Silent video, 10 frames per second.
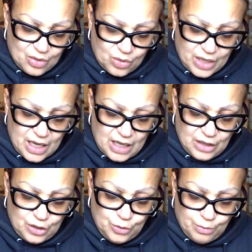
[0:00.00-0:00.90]
Okay.
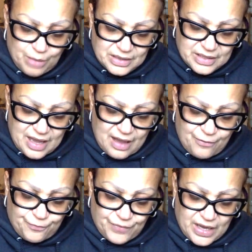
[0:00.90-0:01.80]
You must
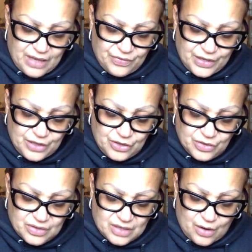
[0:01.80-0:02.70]
have faith in
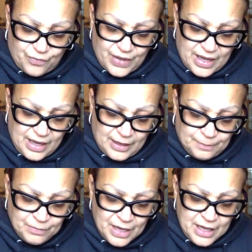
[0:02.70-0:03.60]
yourself
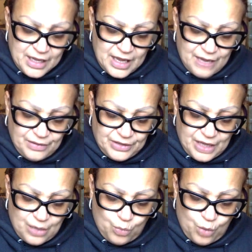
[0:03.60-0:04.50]
and
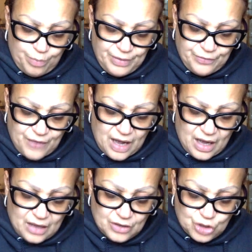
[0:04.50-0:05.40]
everything will be
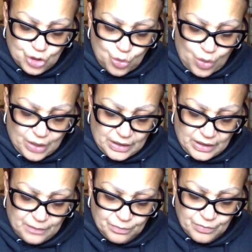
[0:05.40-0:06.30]
fine
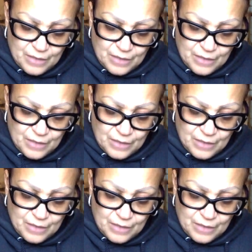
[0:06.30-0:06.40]
shortly.